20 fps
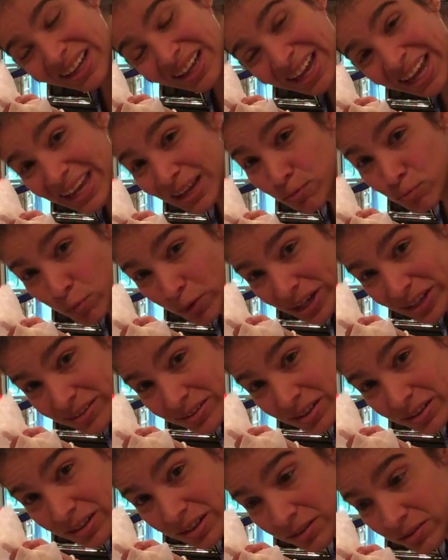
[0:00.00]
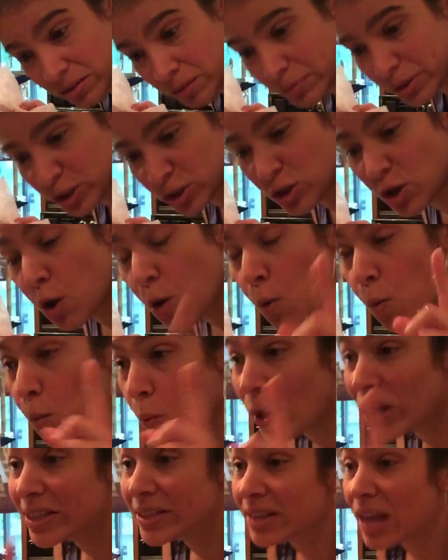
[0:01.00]
hate wasting this so much.
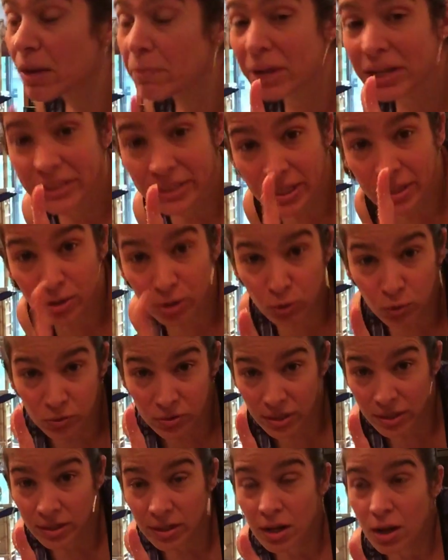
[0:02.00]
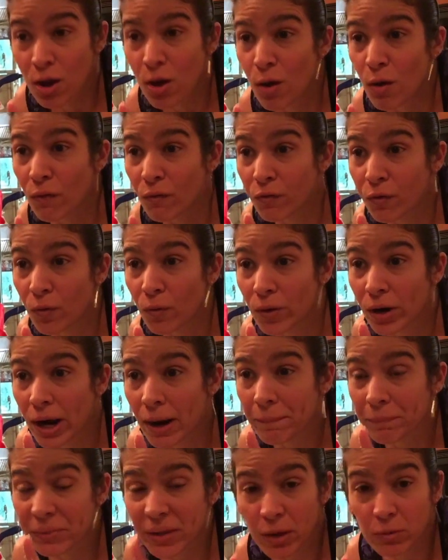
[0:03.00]
One time I did use it for,
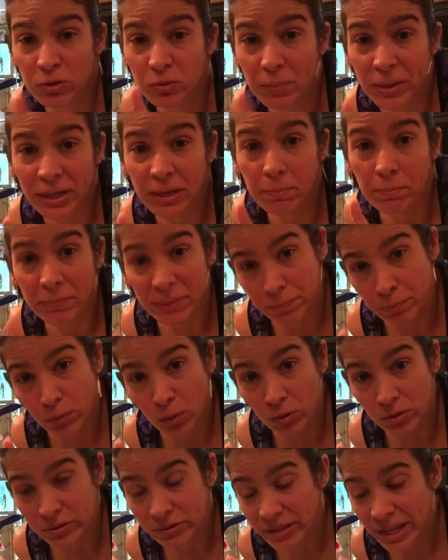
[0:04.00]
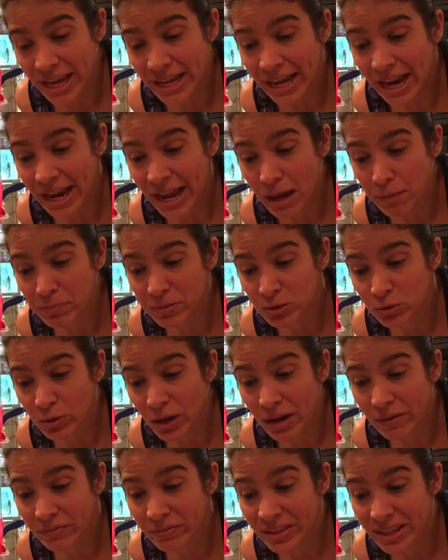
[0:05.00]
I was making meatballs, and I happened to
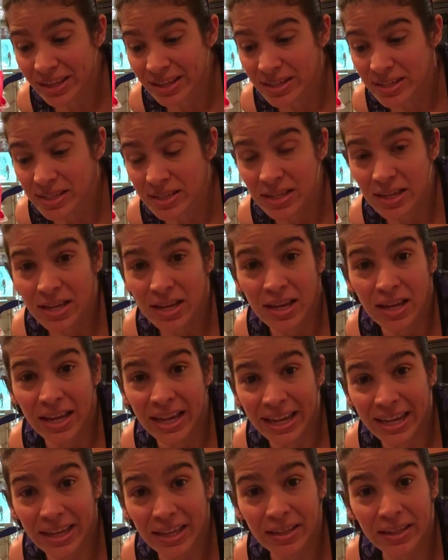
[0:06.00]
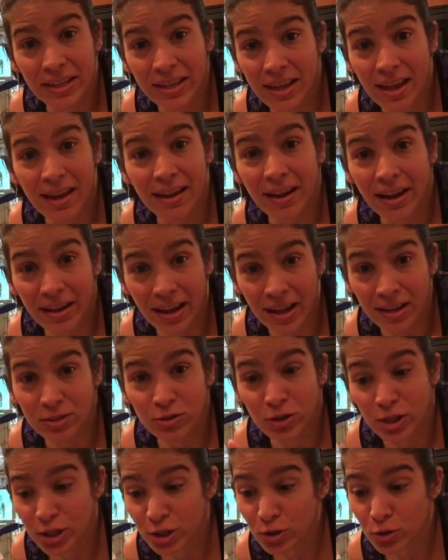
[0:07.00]
have this handy, and I
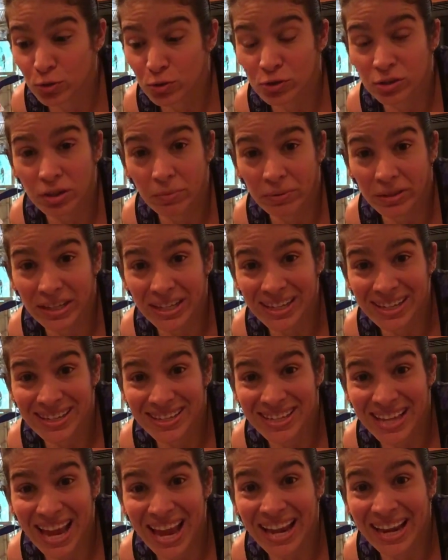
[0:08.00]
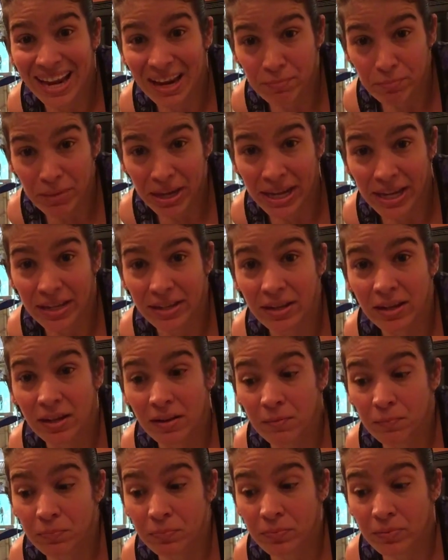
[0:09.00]
actually used some of these, and
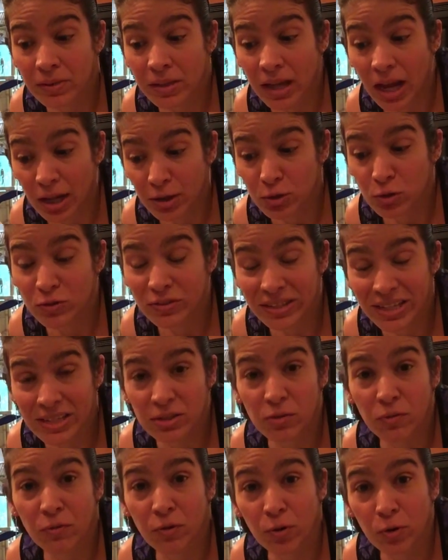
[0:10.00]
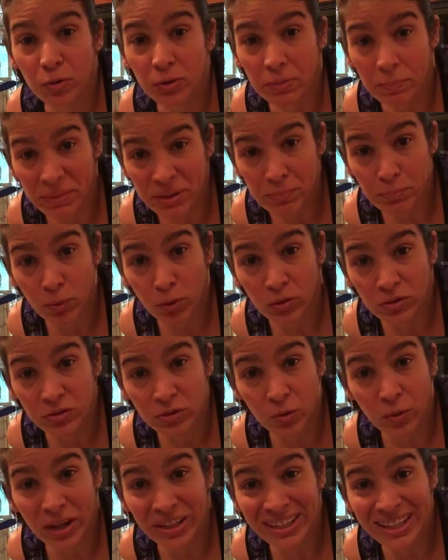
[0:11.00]
I used this for meatballs,
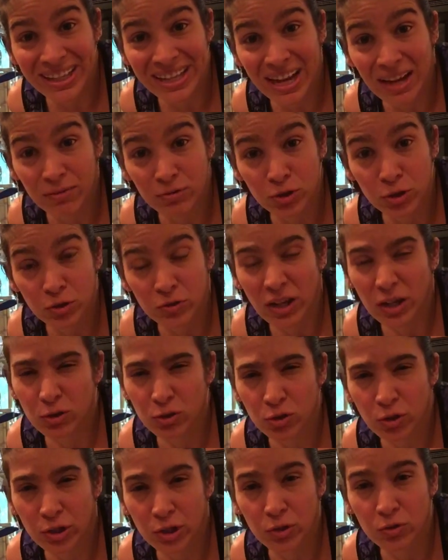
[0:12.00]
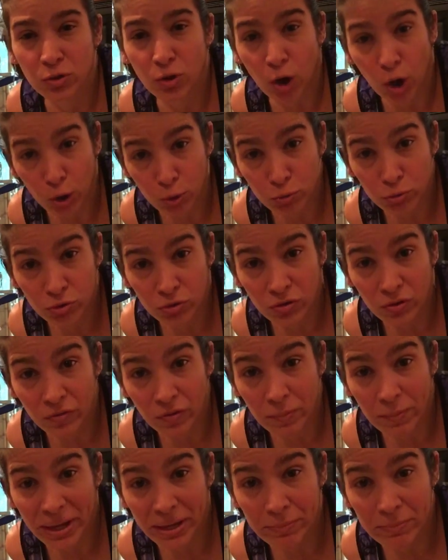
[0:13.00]
so I didn't have to use, I usually use oats
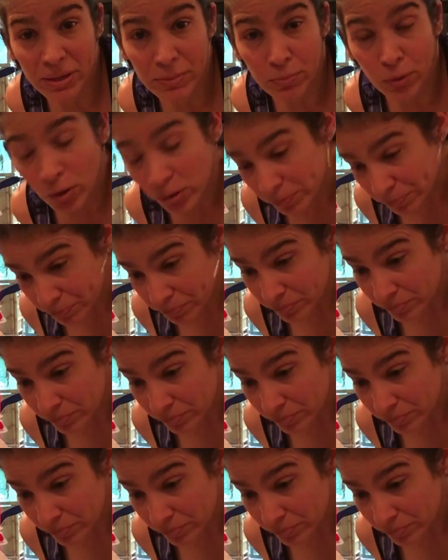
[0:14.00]
for my meatball,